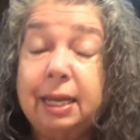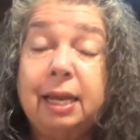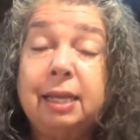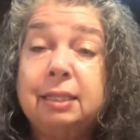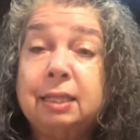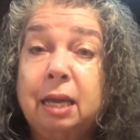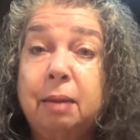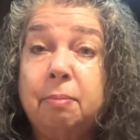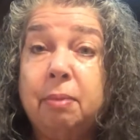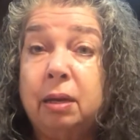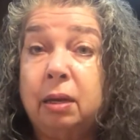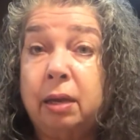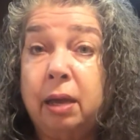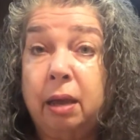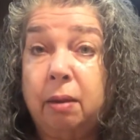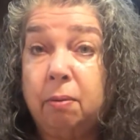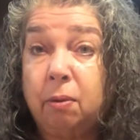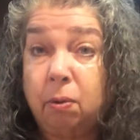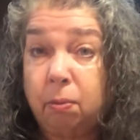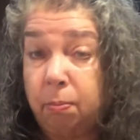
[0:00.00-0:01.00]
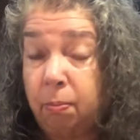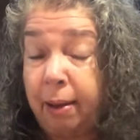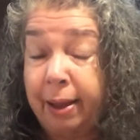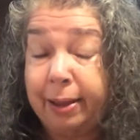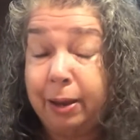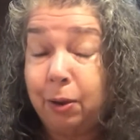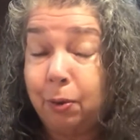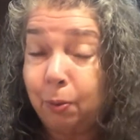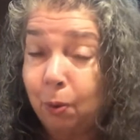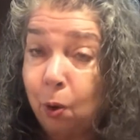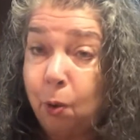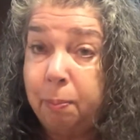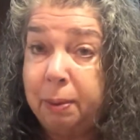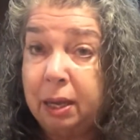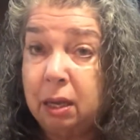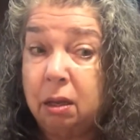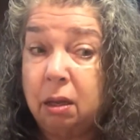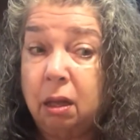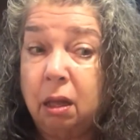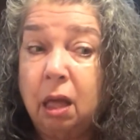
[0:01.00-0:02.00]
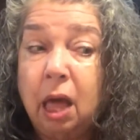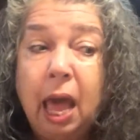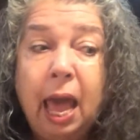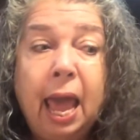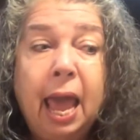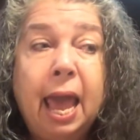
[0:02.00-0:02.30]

antimicrobial,